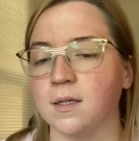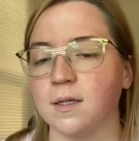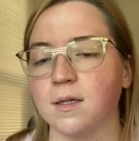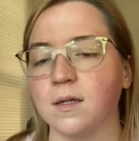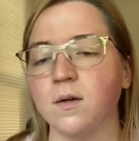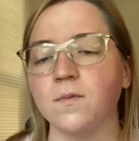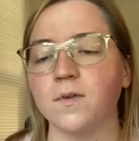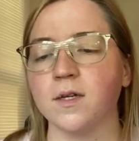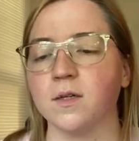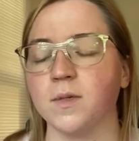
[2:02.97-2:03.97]
and
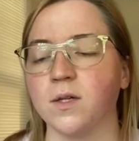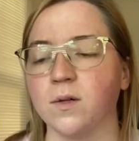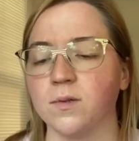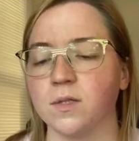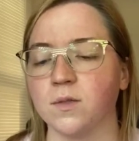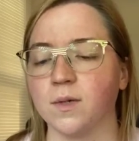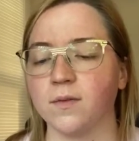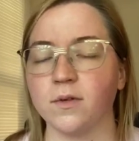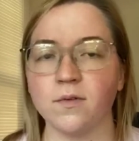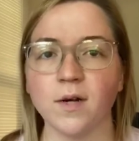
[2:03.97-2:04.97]
hopefully it'll be close to
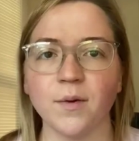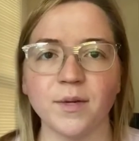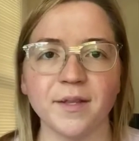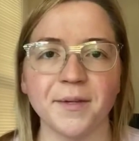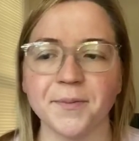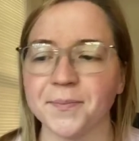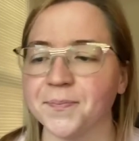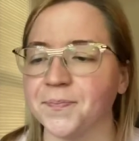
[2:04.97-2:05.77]
whatever you've got with you.